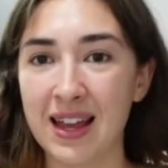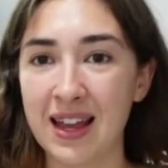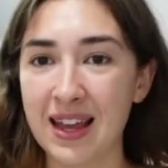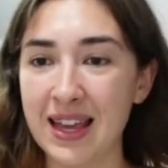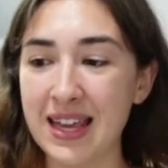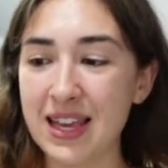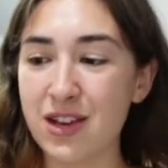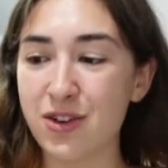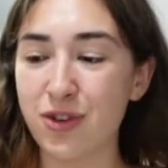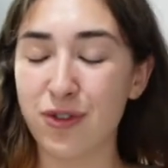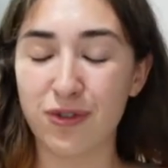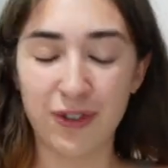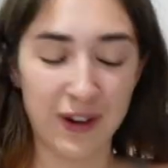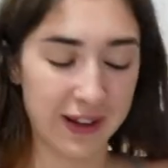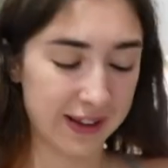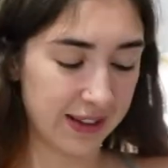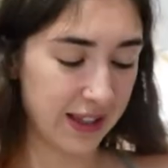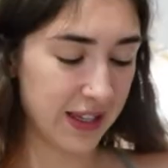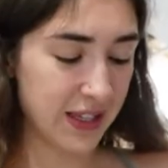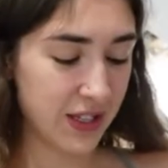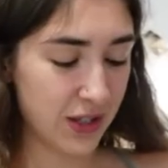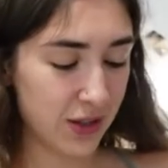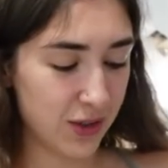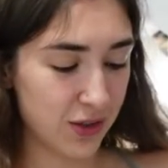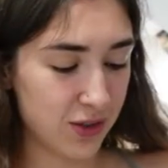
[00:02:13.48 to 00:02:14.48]

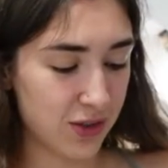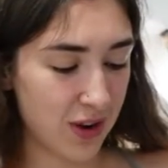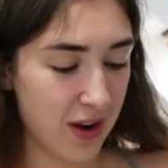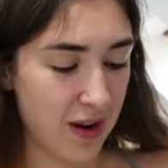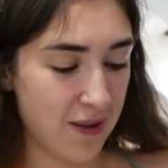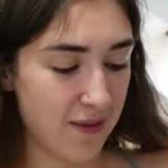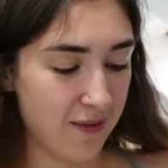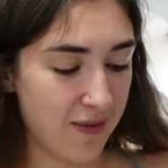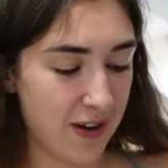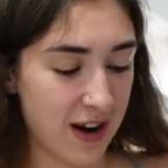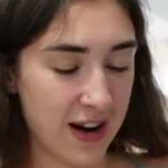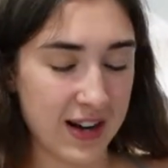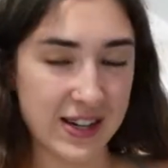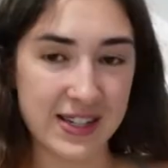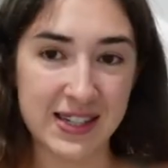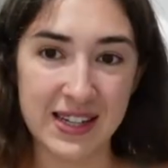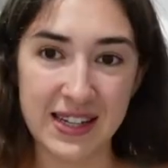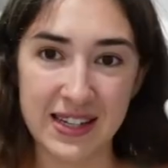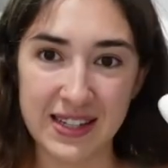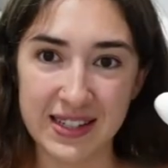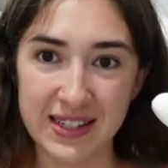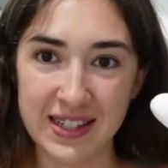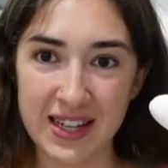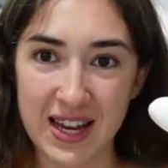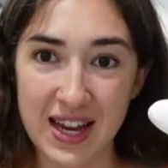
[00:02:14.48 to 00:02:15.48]
eco-friendly deodorant
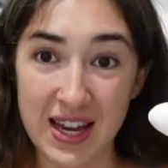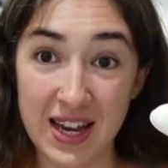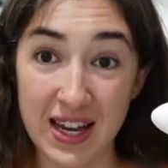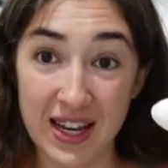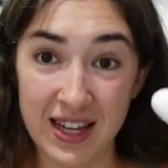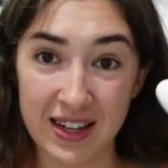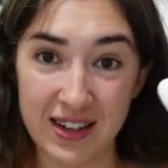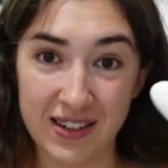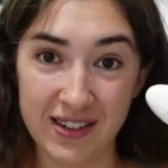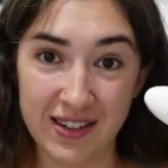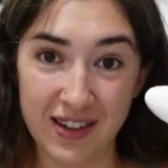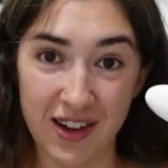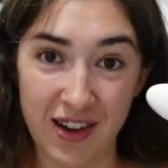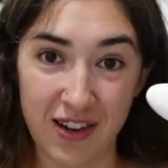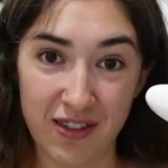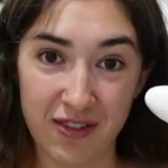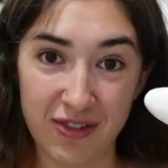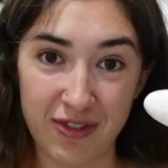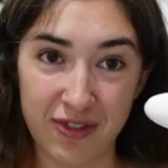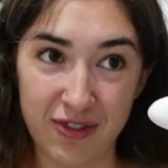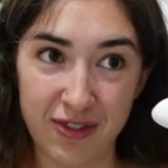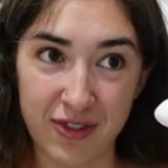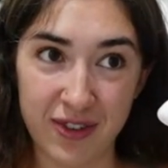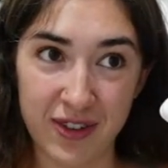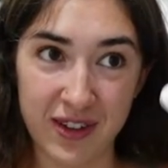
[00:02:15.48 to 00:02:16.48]
versus
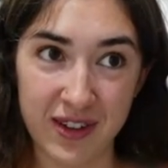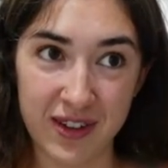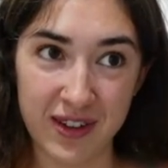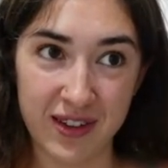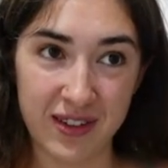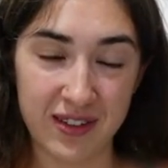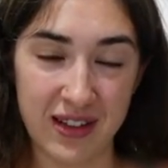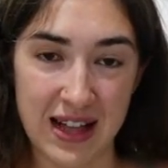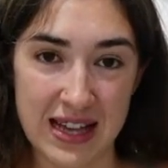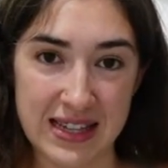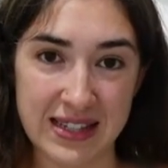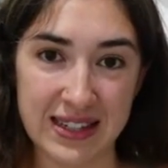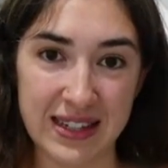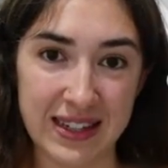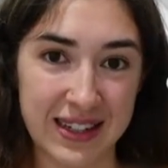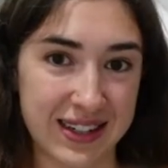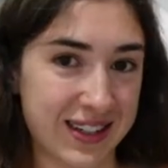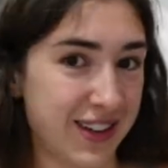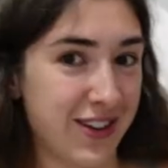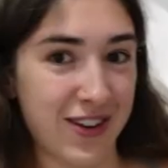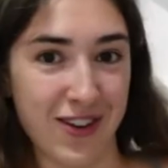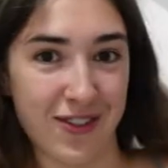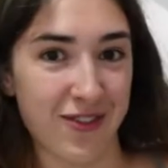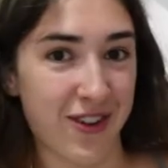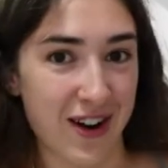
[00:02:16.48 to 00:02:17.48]
Dove classic,
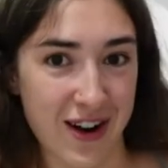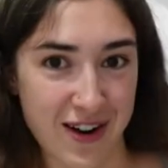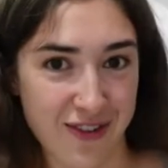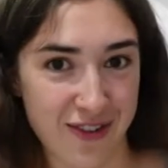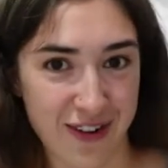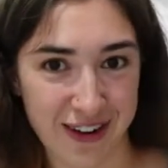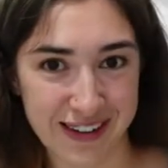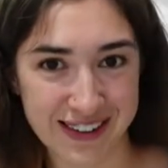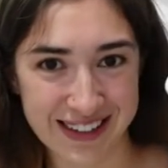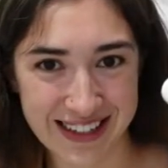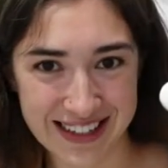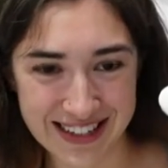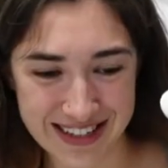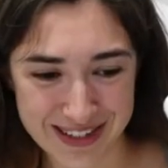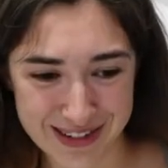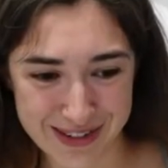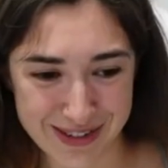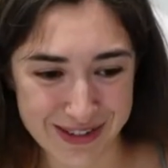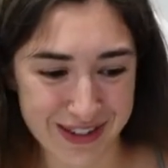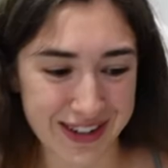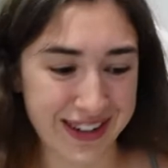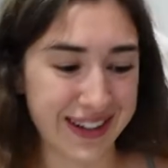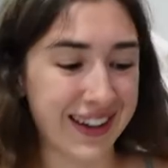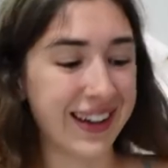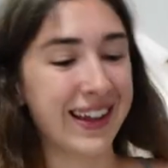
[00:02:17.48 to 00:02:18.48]
not very friendly
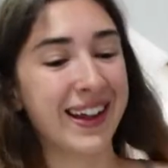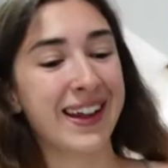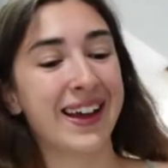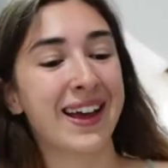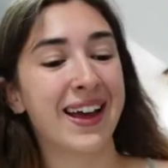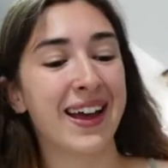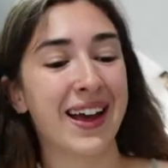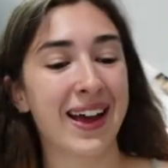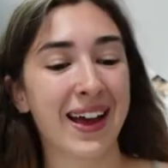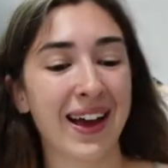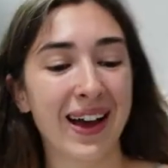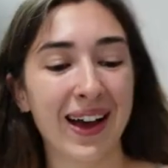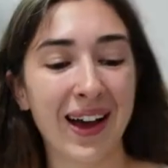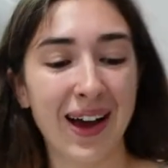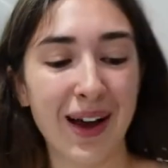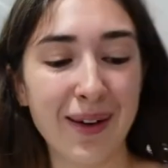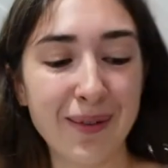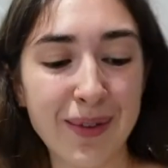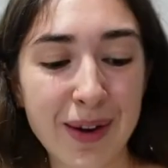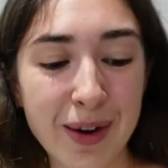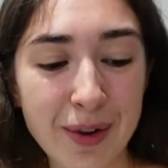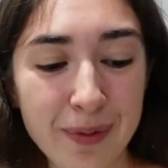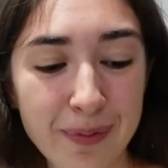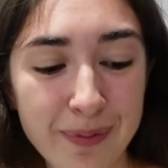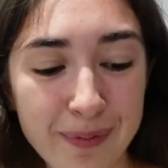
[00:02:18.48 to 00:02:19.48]
deodorant. I'm
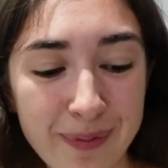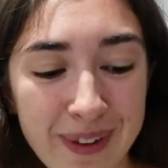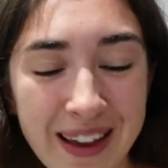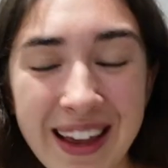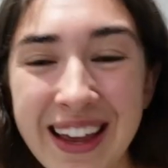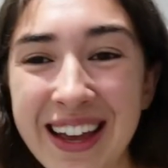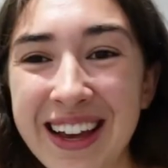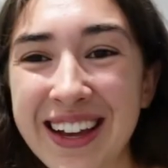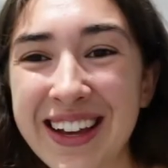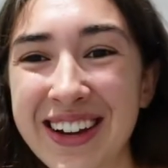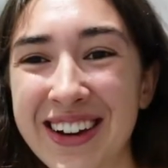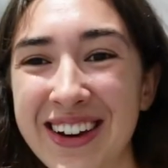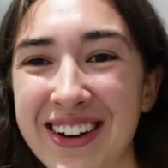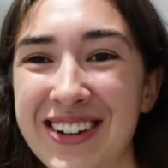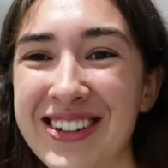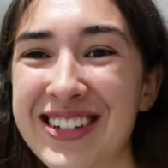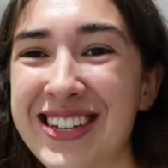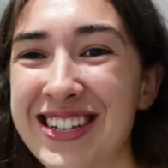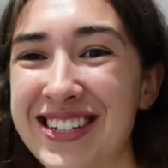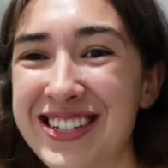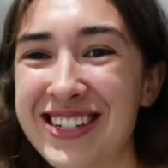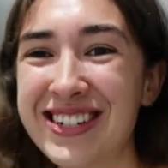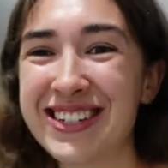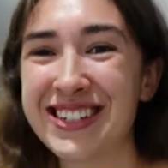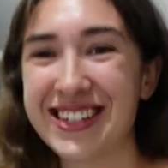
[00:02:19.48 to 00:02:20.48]
gonna go
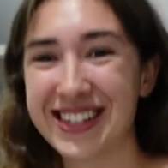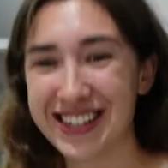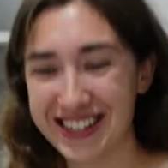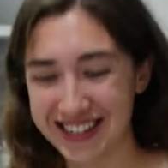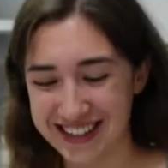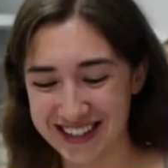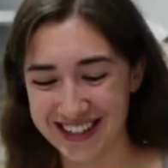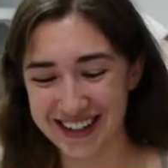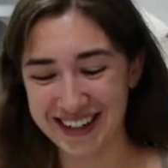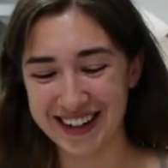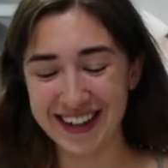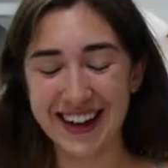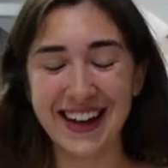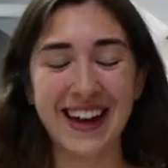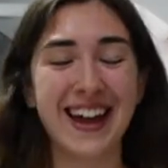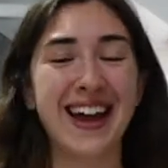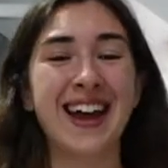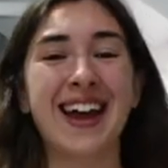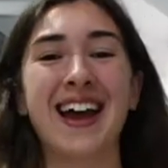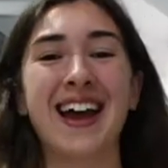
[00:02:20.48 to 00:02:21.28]
to jiu-jitsu